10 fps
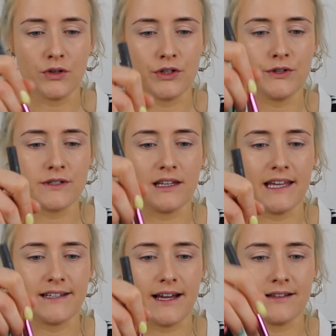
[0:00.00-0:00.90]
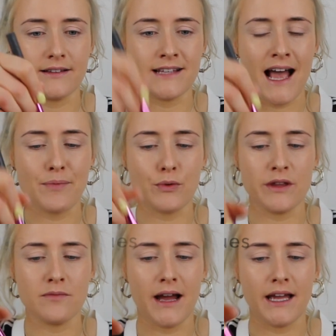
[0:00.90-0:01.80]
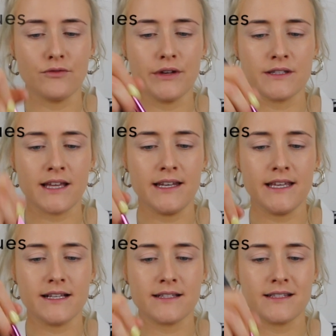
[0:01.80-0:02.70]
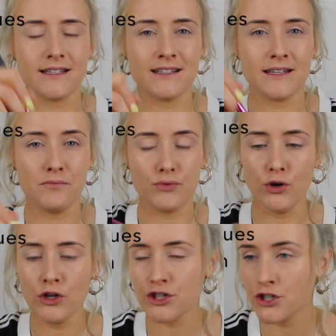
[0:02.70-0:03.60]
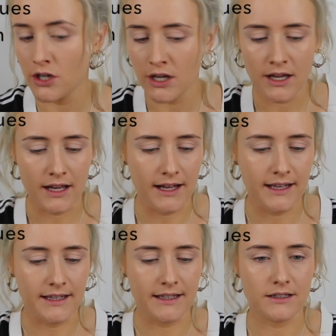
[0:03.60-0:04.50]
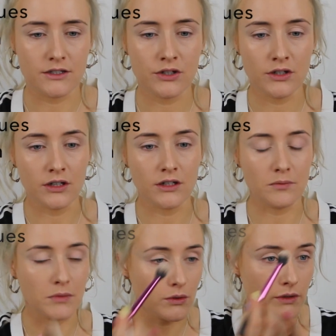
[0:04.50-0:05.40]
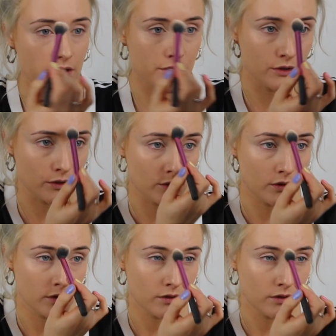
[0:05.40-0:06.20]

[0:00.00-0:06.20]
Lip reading: I'm going to use the lid and tap with my Real Techniques setting brush, and I am going to